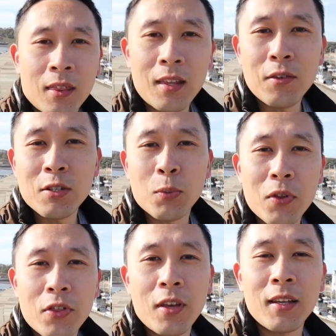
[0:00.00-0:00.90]
There is
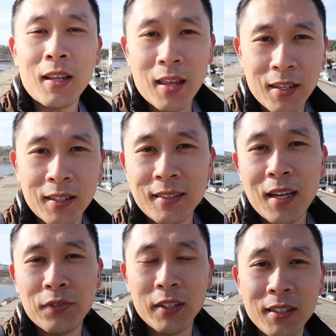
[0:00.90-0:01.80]
one thing that I think I
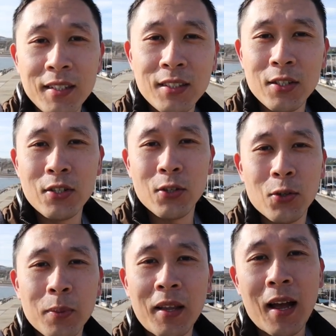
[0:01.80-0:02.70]
definitely need to
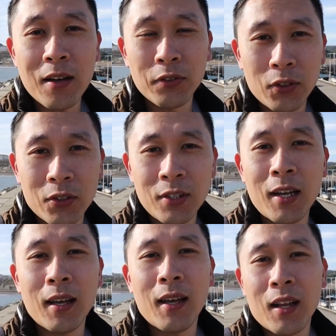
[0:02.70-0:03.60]
do that I haven't done
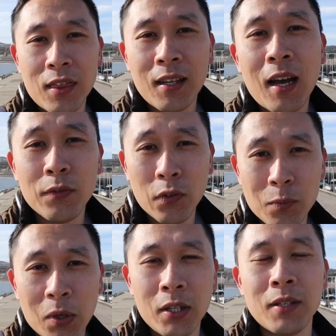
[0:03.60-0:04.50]
yet and I think I have enough
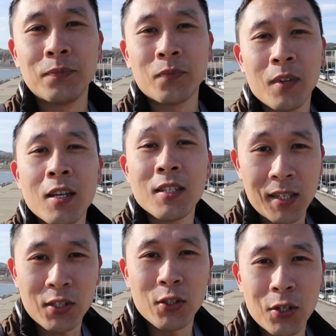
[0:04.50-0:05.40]
money. So
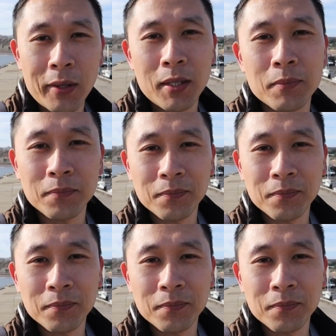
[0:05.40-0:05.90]
let's go do it.